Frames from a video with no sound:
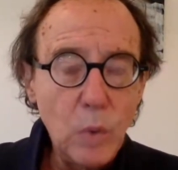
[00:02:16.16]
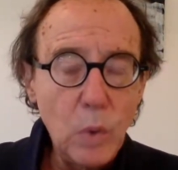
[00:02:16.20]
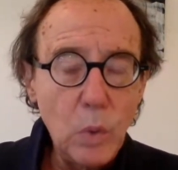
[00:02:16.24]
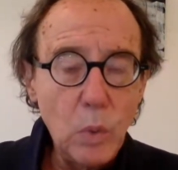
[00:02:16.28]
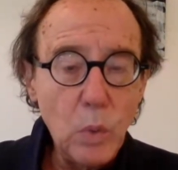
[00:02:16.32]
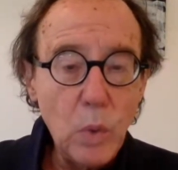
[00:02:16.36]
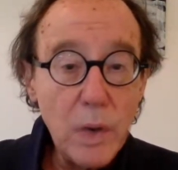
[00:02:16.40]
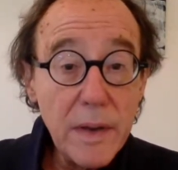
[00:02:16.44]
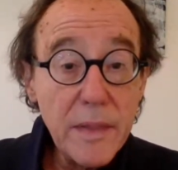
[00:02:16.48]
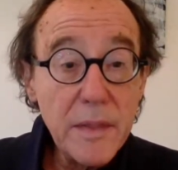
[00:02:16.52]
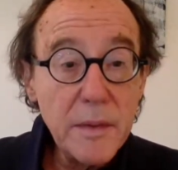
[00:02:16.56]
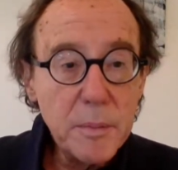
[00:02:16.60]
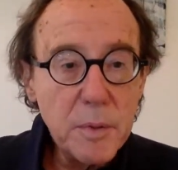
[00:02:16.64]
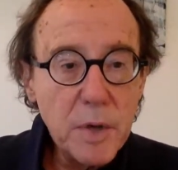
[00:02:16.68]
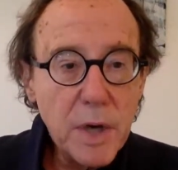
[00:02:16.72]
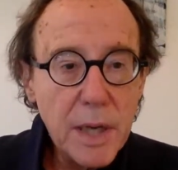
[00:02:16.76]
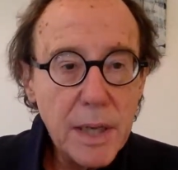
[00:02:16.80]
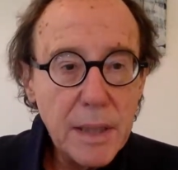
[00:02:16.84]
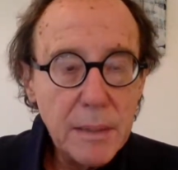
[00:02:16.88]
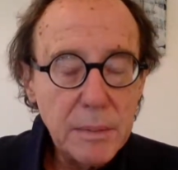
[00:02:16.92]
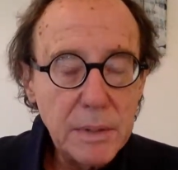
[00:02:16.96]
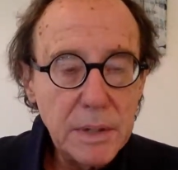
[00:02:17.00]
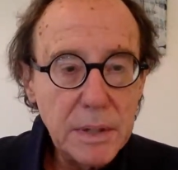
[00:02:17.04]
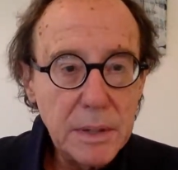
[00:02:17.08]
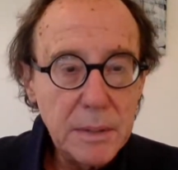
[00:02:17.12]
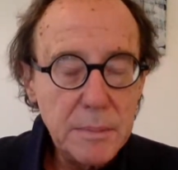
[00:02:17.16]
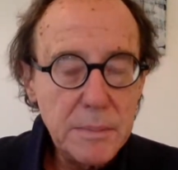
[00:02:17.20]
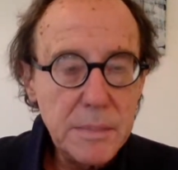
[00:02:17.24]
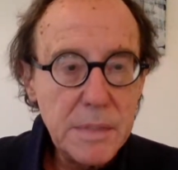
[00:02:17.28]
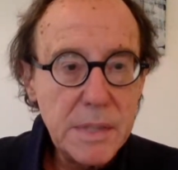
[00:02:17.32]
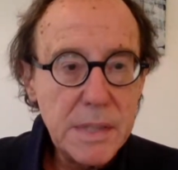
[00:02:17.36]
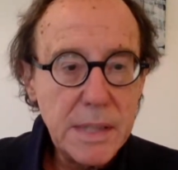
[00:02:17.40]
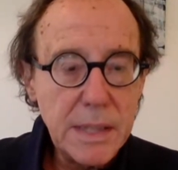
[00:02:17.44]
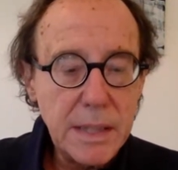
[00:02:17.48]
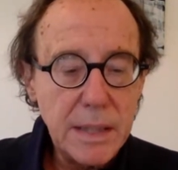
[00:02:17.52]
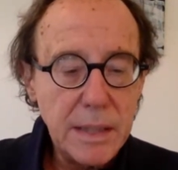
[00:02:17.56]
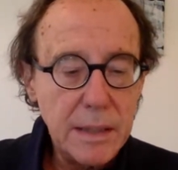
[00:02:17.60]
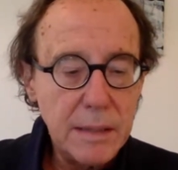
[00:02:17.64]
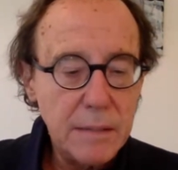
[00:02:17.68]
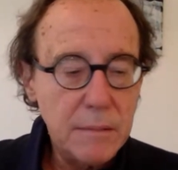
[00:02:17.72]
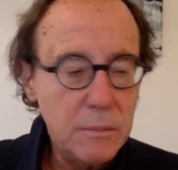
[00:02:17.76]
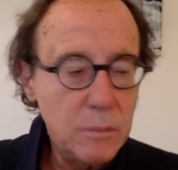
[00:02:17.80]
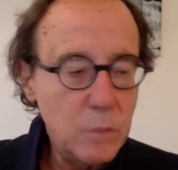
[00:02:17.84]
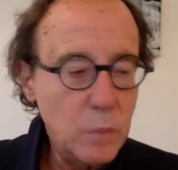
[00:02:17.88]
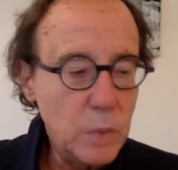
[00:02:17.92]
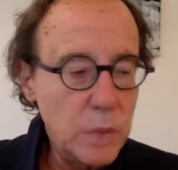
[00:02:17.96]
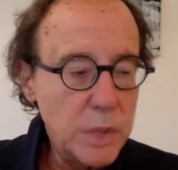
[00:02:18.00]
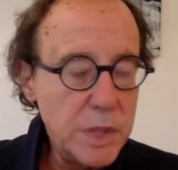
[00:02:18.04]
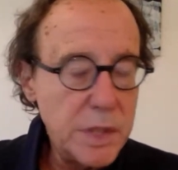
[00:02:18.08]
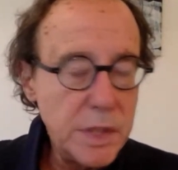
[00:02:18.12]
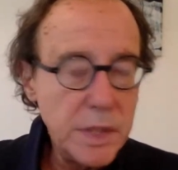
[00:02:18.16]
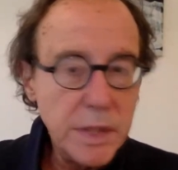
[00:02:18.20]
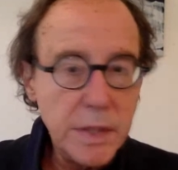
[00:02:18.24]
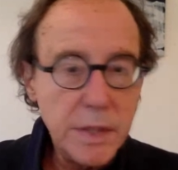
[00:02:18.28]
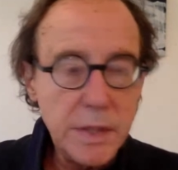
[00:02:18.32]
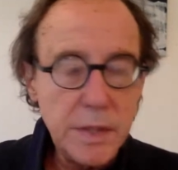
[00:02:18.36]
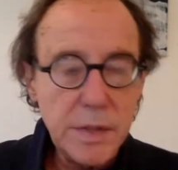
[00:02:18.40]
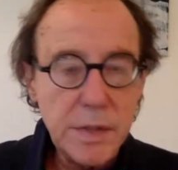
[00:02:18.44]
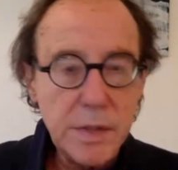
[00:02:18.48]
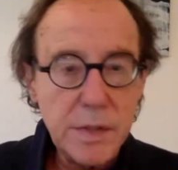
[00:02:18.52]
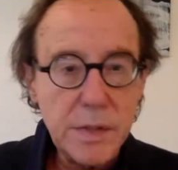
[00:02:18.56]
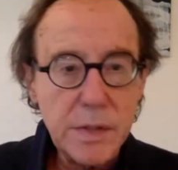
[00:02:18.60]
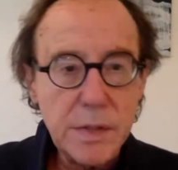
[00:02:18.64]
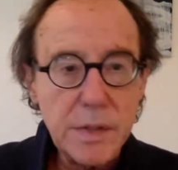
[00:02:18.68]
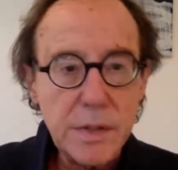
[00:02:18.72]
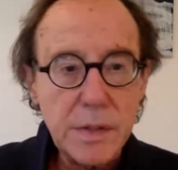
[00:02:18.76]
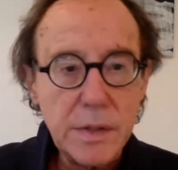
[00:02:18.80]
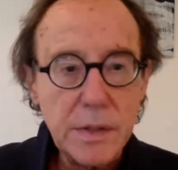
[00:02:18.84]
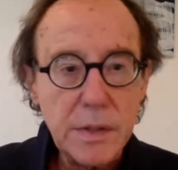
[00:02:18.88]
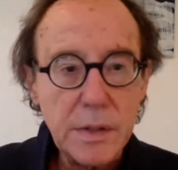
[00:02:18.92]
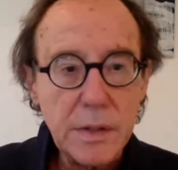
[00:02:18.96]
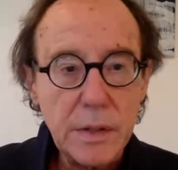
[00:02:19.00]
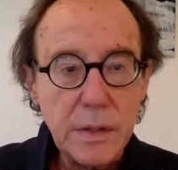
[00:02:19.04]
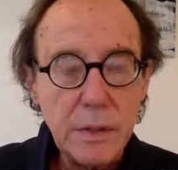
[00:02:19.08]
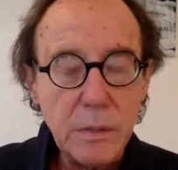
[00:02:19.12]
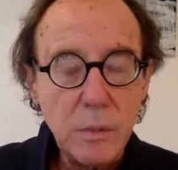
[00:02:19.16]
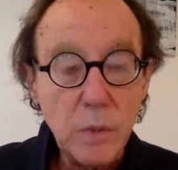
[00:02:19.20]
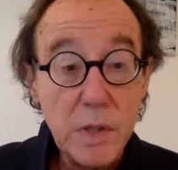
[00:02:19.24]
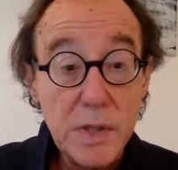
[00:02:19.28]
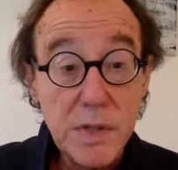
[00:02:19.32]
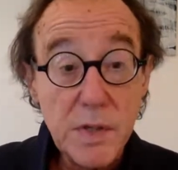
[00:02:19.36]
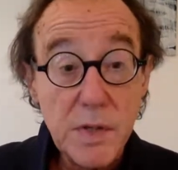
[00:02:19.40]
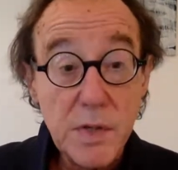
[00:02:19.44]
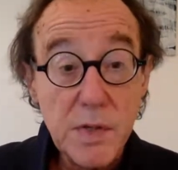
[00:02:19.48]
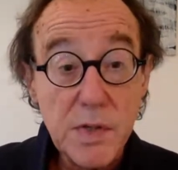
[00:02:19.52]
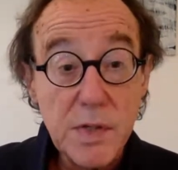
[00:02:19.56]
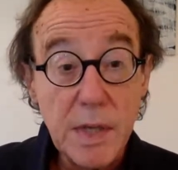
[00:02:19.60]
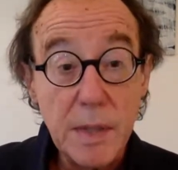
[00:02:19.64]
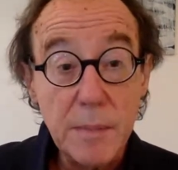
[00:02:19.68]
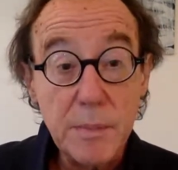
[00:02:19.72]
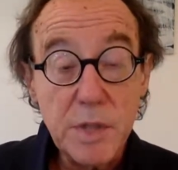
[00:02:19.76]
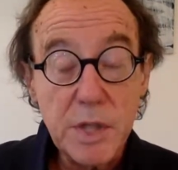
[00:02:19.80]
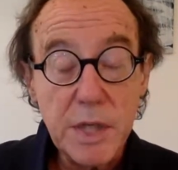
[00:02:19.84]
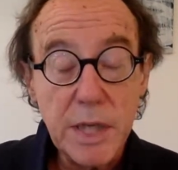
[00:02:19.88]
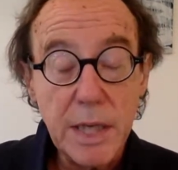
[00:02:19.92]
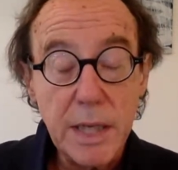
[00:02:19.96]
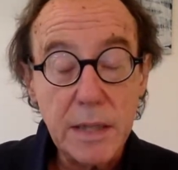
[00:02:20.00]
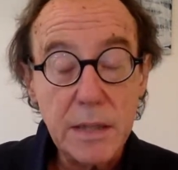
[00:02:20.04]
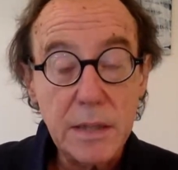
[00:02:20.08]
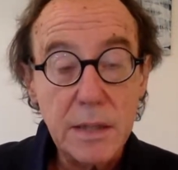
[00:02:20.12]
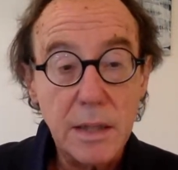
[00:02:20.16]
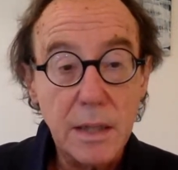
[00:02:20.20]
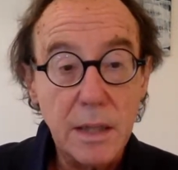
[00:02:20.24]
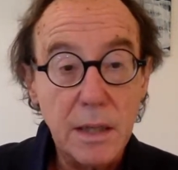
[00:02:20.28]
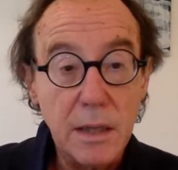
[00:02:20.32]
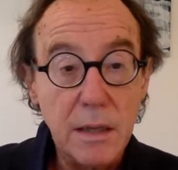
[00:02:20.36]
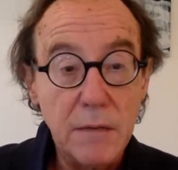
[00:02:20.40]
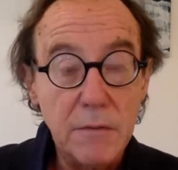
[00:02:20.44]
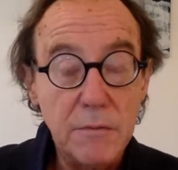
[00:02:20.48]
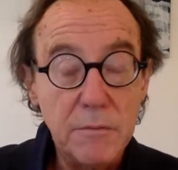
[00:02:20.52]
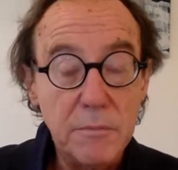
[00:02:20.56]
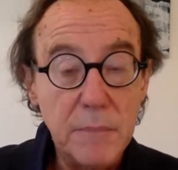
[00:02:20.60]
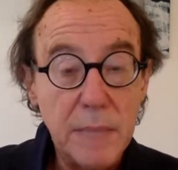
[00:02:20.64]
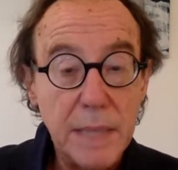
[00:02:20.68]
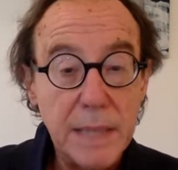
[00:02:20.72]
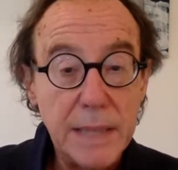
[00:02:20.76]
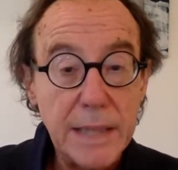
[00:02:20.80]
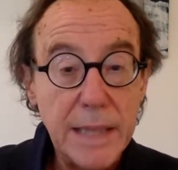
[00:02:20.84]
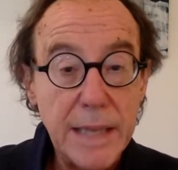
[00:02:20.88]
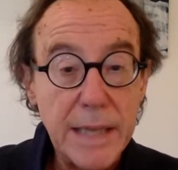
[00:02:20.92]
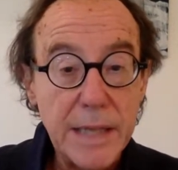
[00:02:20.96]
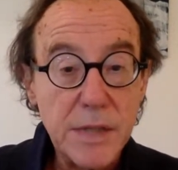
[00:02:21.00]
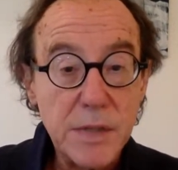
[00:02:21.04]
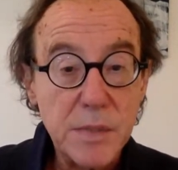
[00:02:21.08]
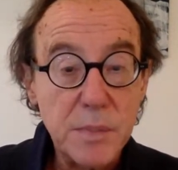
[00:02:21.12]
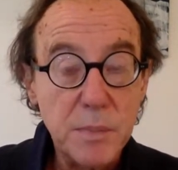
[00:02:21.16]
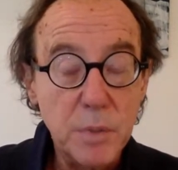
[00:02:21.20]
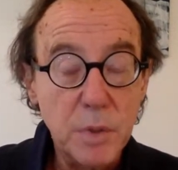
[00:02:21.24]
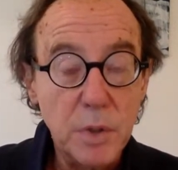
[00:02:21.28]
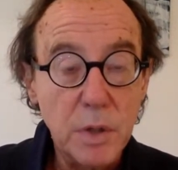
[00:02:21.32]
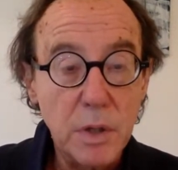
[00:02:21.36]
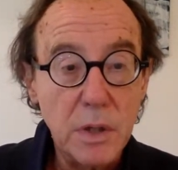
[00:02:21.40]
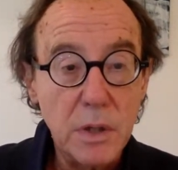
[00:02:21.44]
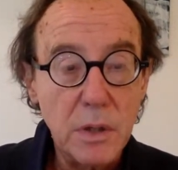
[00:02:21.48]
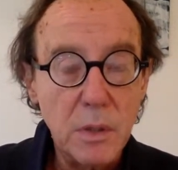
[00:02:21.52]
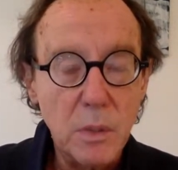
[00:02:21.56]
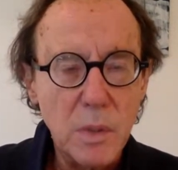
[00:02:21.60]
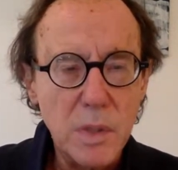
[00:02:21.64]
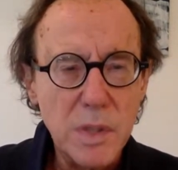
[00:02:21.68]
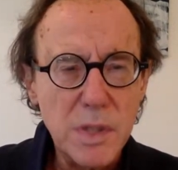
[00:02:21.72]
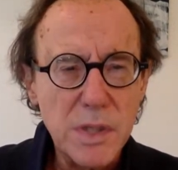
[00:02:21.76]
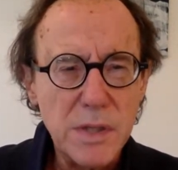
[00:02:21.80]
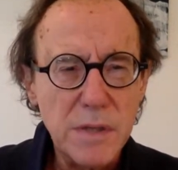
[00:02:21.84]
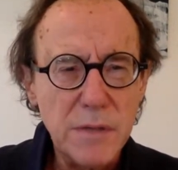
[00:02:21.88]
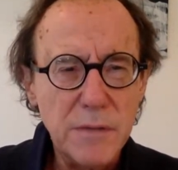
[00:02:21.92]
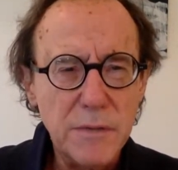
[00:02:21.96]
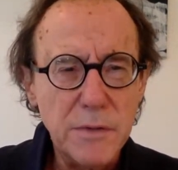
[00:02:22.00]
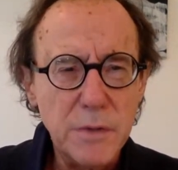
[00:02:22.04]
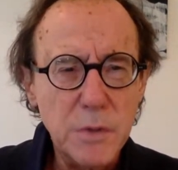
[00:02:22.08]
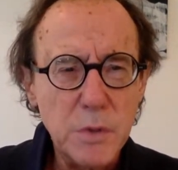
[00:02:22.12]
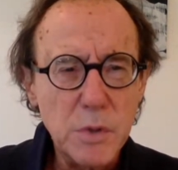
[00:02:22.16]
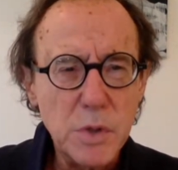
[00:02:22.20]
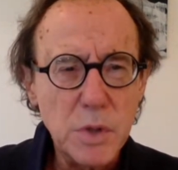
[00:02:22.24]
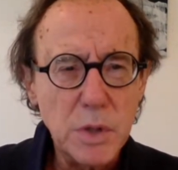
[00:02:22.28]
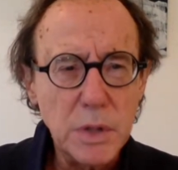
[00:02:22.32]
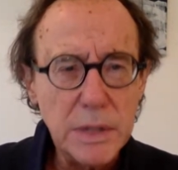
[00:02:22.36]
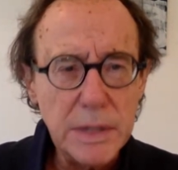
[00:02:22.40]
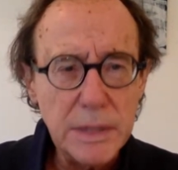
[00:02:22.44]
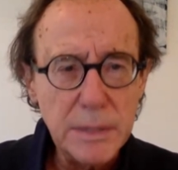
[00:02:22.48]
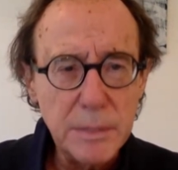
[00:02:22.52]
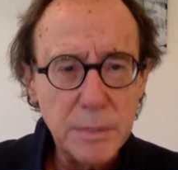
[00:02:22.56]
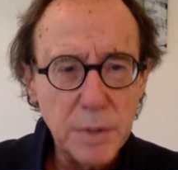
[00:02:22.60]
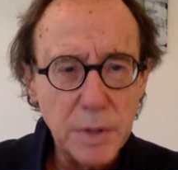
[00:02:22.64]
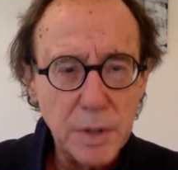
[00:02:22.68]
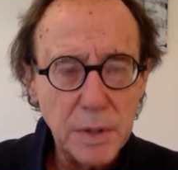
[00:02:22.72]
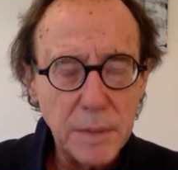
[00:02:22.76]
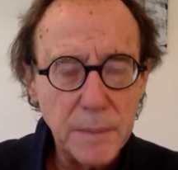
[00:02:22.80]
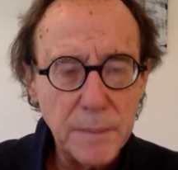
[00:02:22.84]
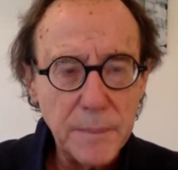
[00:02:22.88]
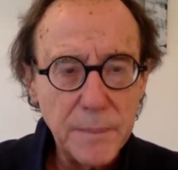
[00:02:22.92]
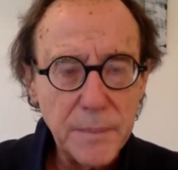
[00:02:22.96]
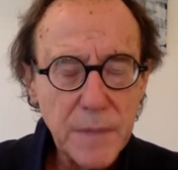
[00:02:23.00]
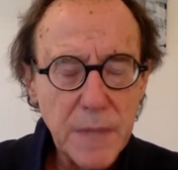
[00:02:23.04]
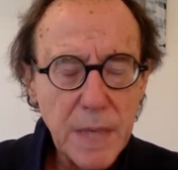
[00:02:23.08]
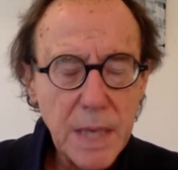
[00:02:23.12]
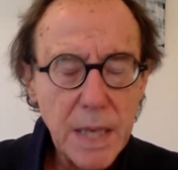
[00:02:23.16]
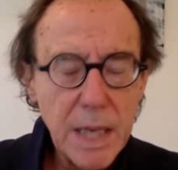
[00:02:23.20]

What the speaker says: One of the problems, which was the subject of my last book, The Once and Future Liberal,